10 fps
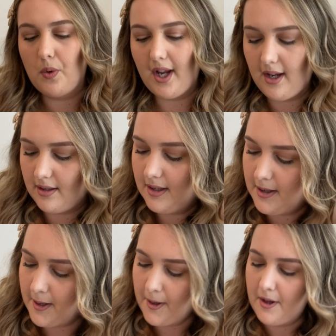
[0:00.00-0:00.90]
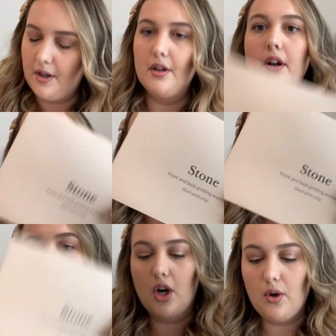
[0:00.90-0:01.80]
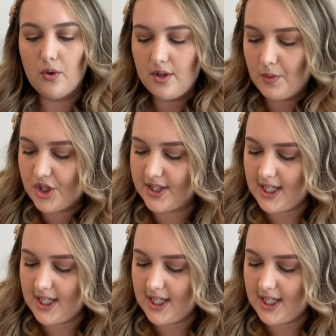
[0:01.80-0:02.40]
white. Stone, which is